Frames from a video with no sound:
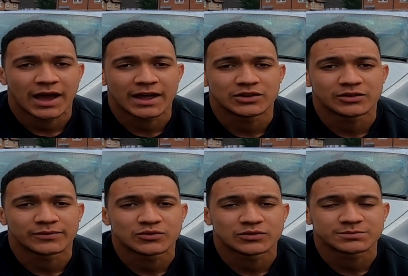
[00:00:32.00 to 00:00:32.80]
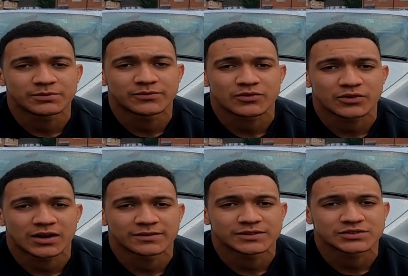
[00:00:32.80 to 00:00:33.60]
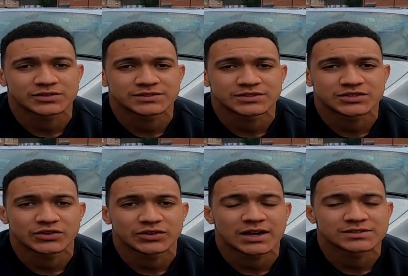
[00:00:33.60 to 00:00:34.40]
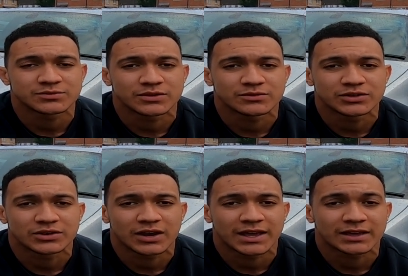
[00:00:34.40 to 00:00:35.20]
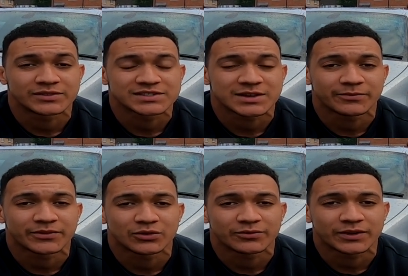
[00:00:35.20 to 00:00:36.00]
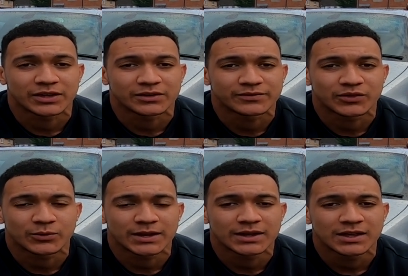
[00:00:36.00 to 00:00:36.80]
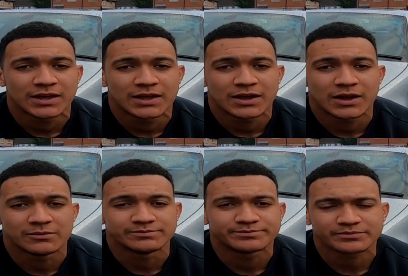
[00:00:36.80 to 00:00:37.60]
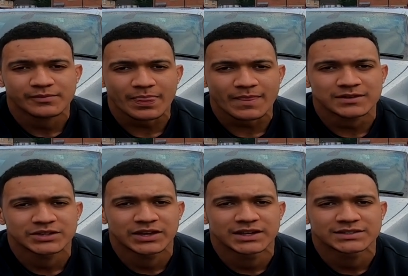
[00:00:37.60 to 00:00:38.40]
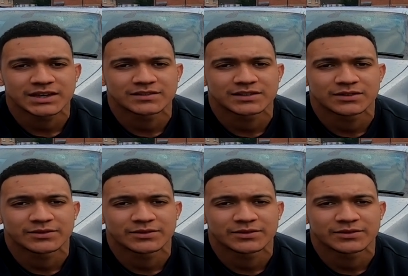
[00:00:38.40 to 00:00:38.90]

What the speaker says: and of course before and after shots to show you guys what it will look like if it's something you're thinking of doing. So yeah, let's get into the